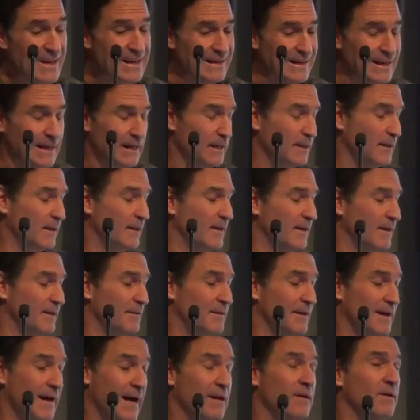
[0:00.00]
And
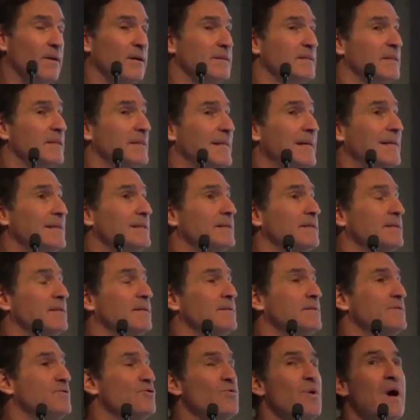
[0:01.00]
uh, I don't, that,
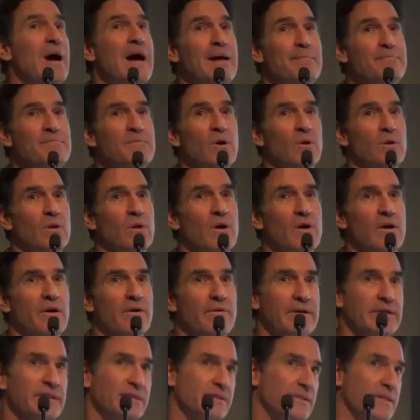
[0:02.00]
that tribe no
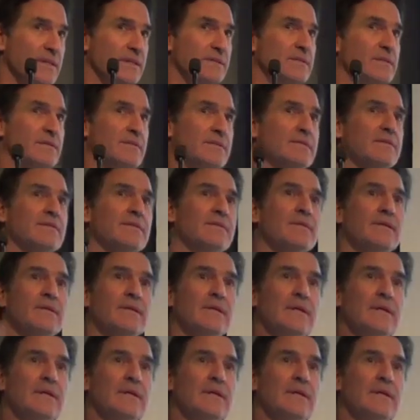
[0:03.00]
longer exists.